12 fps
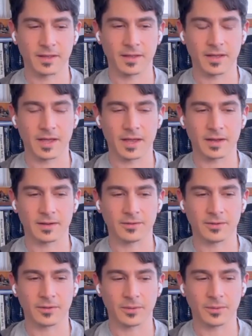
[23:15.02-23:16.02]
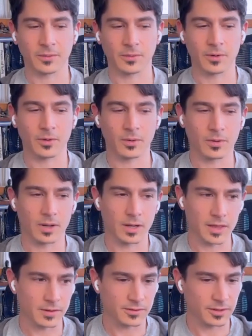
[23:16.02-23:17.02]
And so
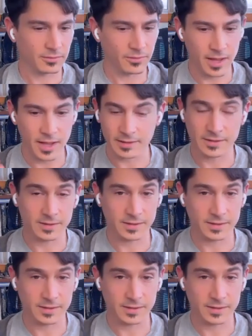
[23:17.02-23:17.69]
at this advanced